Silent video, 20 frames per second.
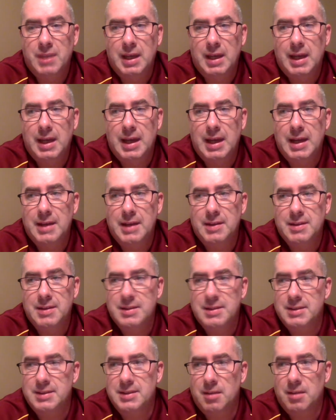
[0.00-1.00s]
And this
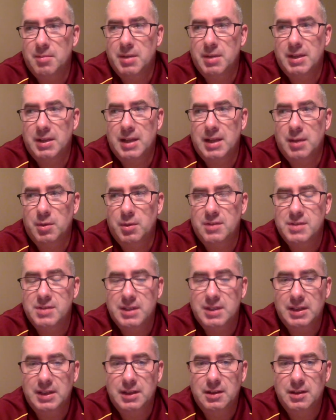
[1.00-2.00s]
is something that we've
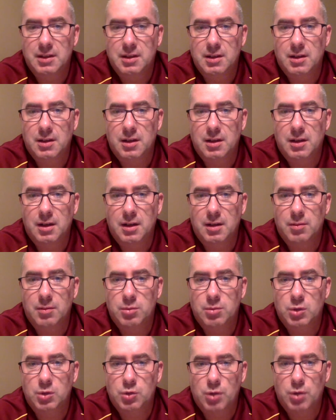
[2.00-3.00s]
seen
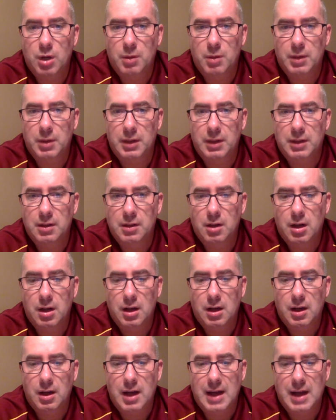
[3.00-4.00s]
growing
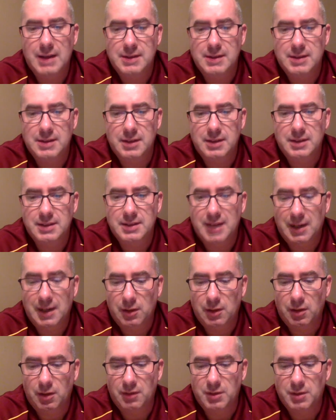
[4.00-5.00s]
as this
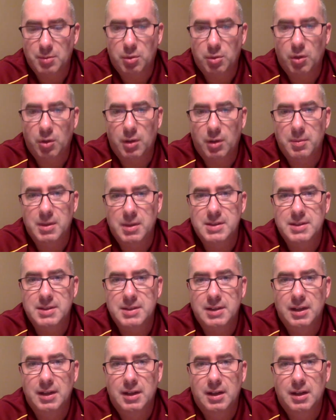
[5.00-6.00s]
cycle of deployments
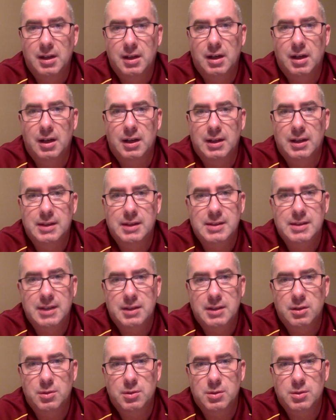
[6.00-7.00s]

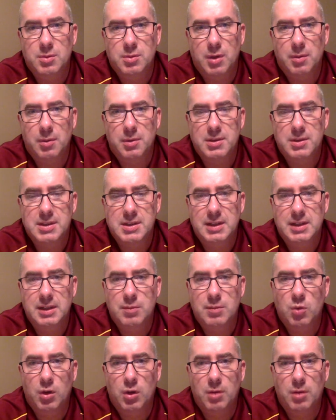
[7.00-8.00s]
continues, where we're seeing
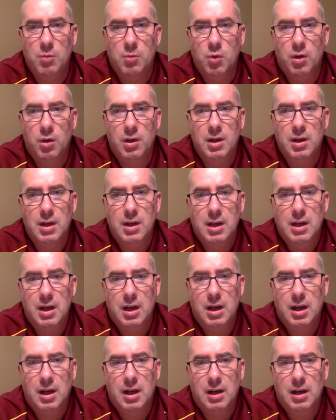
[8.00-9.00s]
more and more
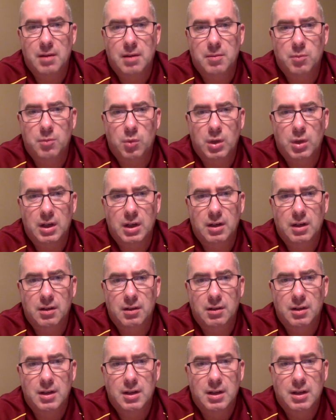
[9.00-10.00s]
where
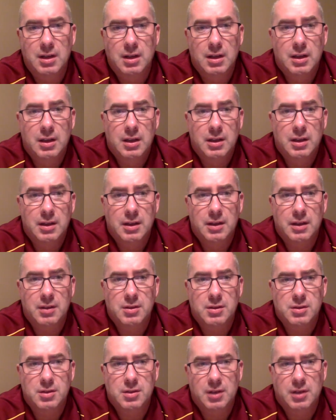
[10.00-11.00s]

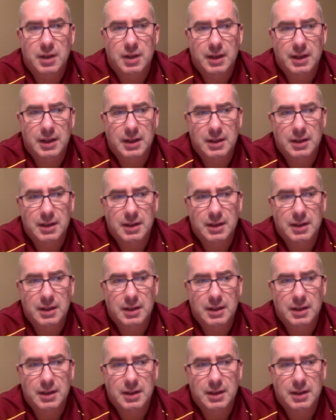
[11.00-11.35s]
there's a